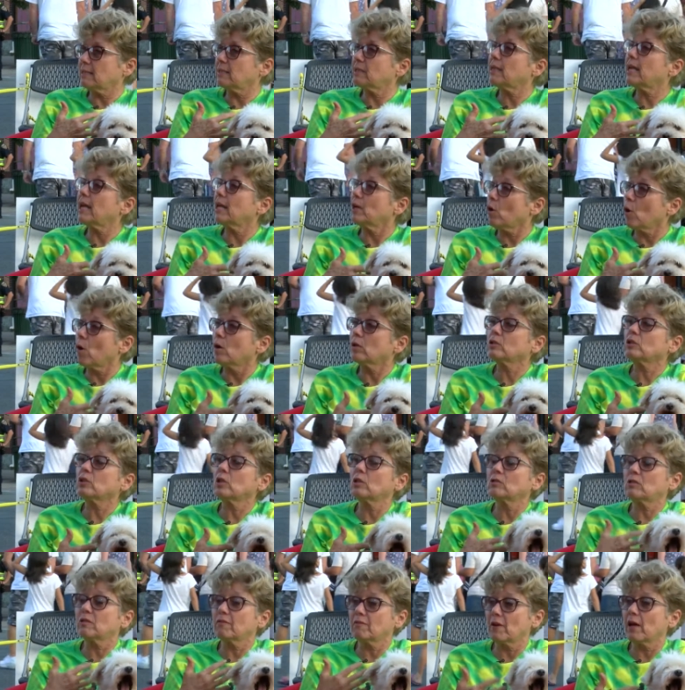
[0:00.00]
can
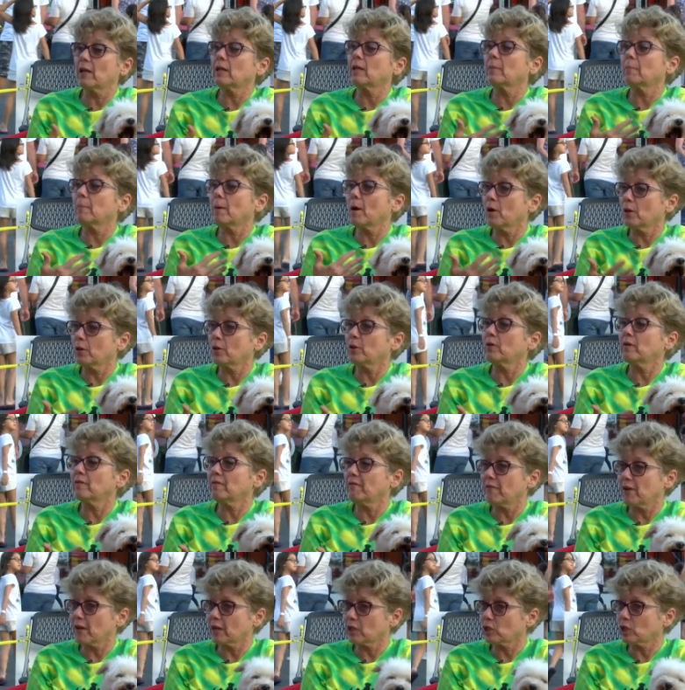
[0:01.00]
also develop other
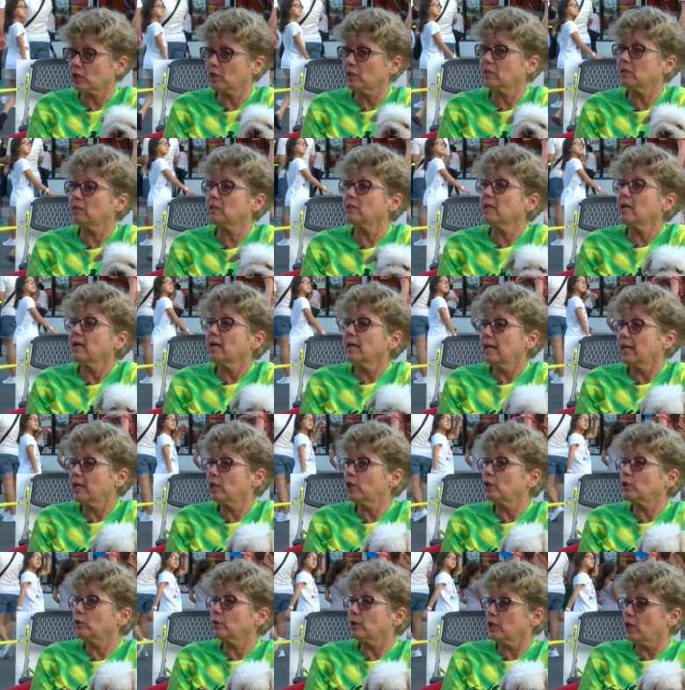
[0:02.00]
infections,
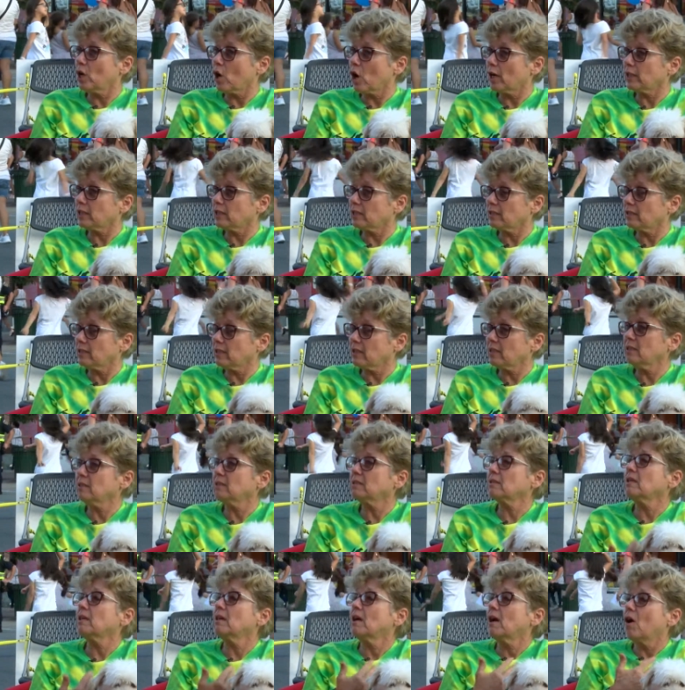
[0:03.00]
including heart disease.
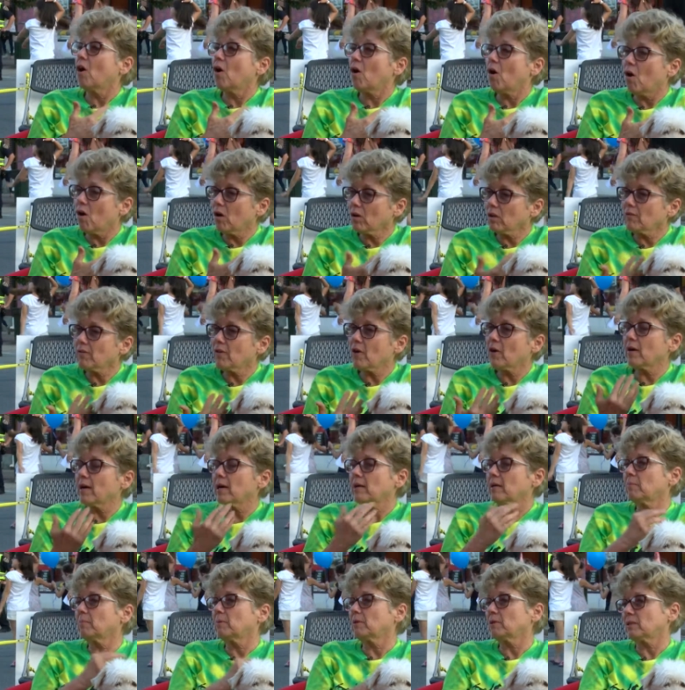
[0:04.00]
All of our
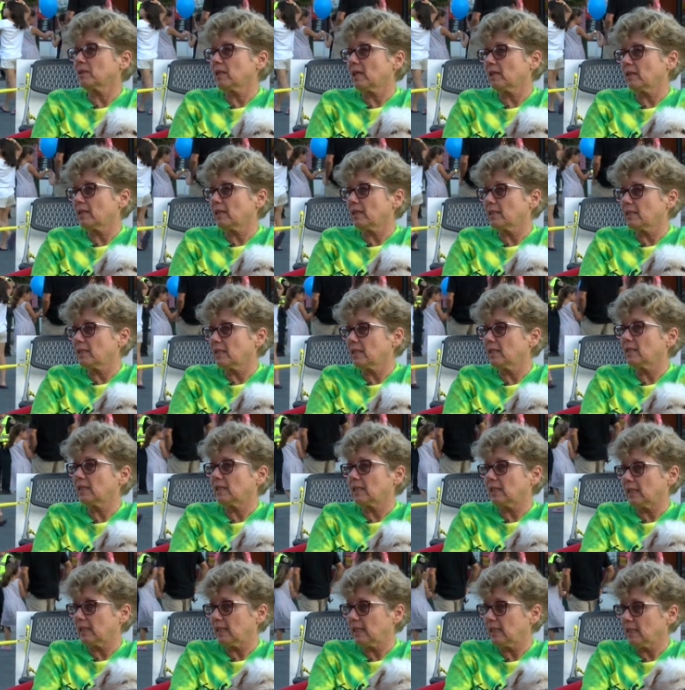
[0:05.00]
animals get their teeth
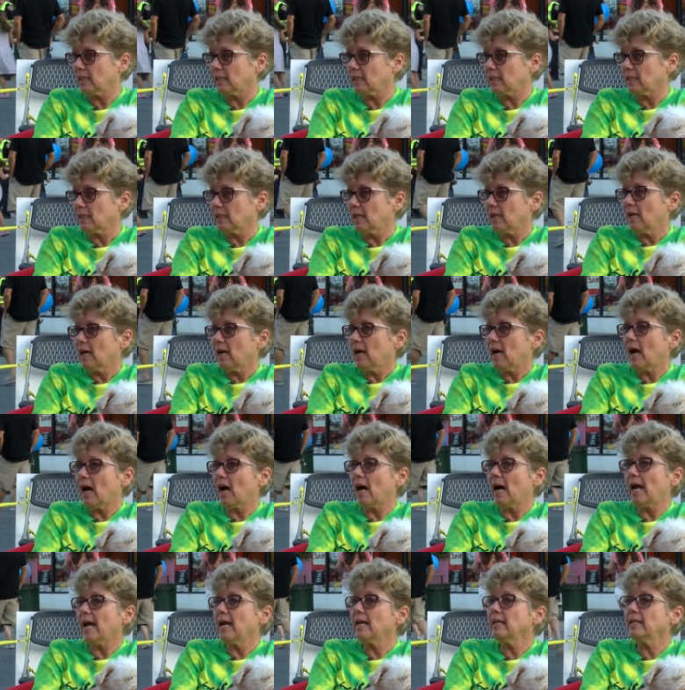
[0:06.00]
cleaned.
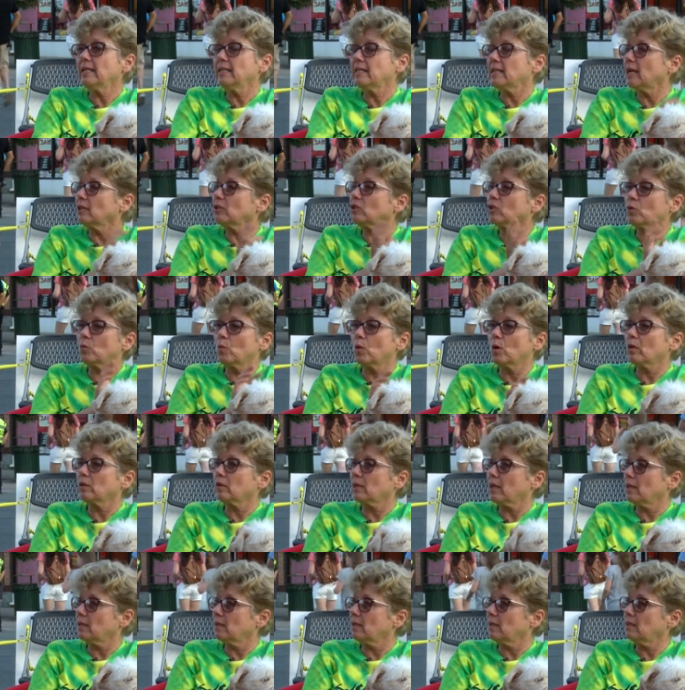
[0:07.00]
Any dental work
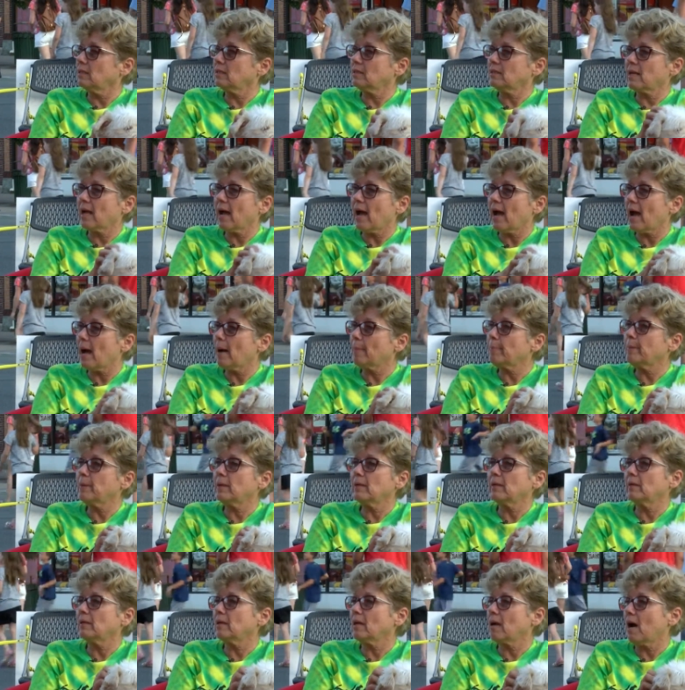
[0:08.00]
that needs to
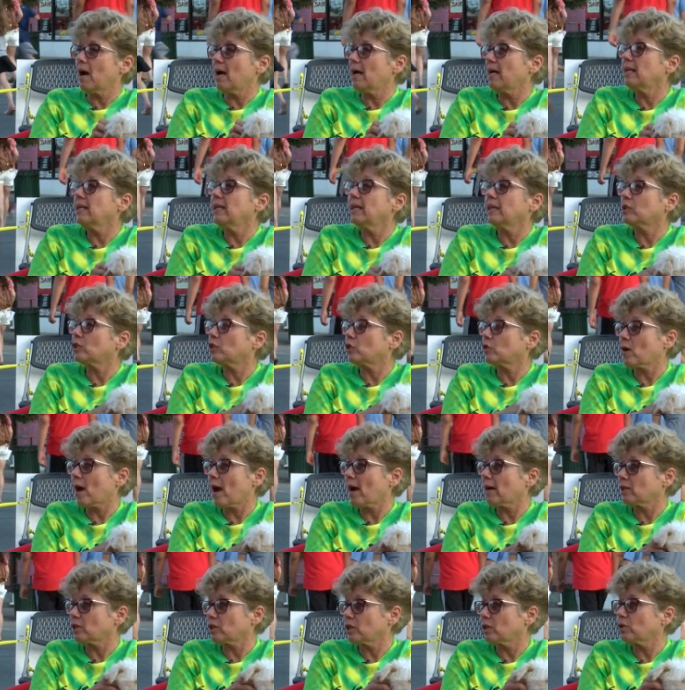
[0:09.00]
happen, any
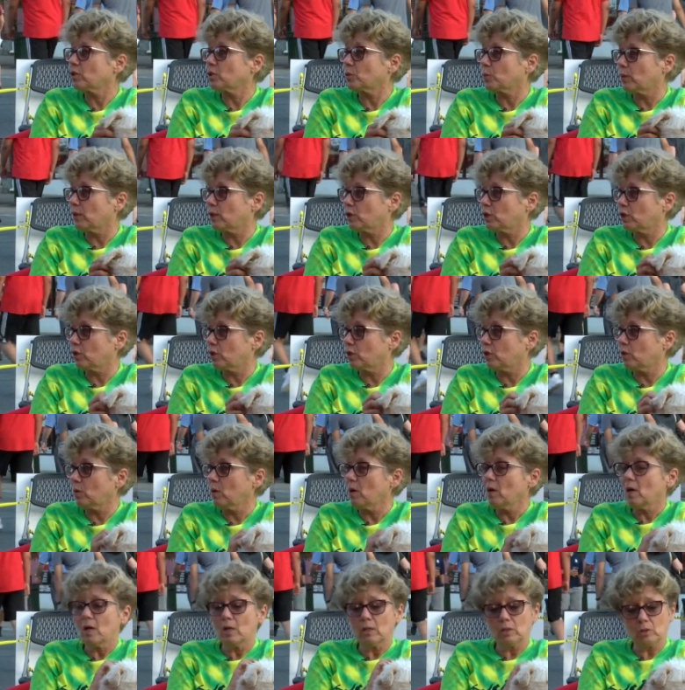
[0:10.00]
extractions we do.
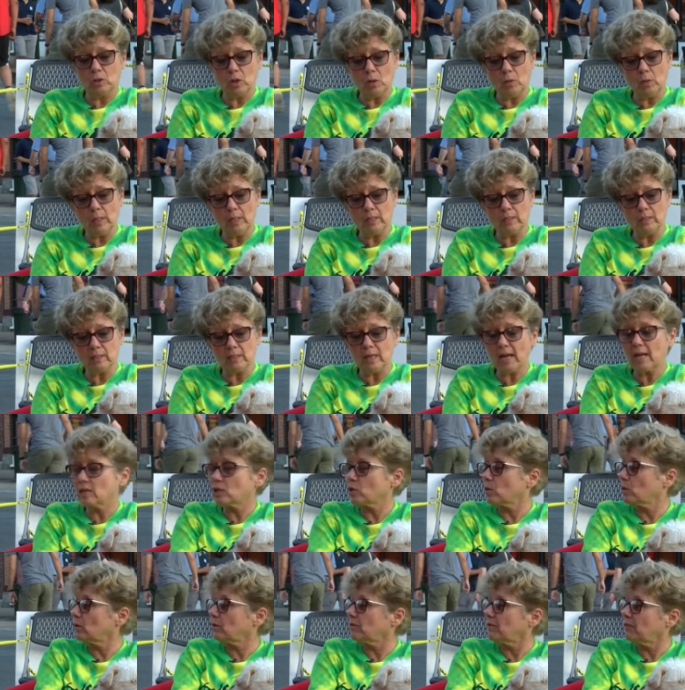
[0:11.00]
So he's
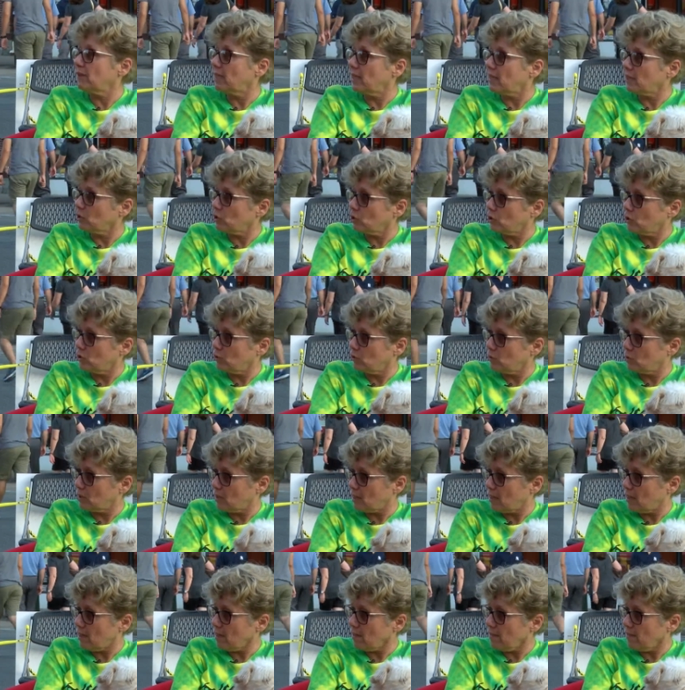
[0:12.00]
scheduled for next
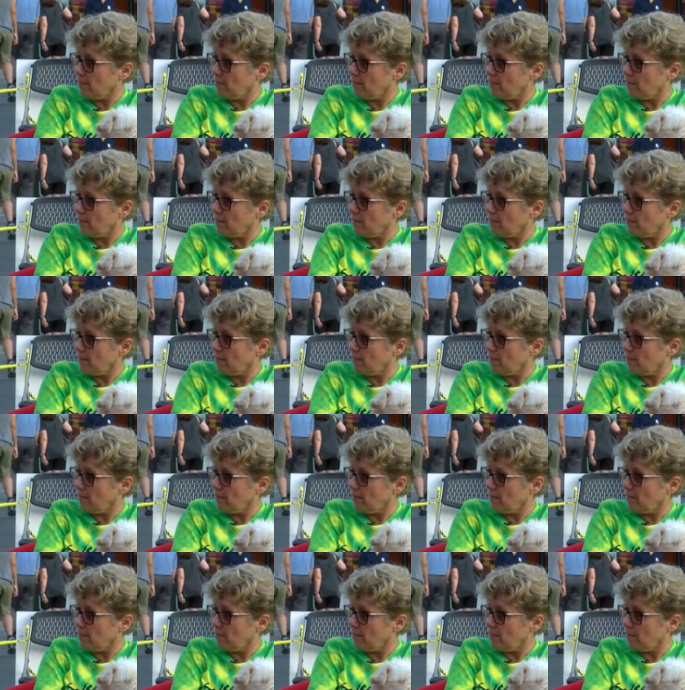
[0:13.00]
Tuesday.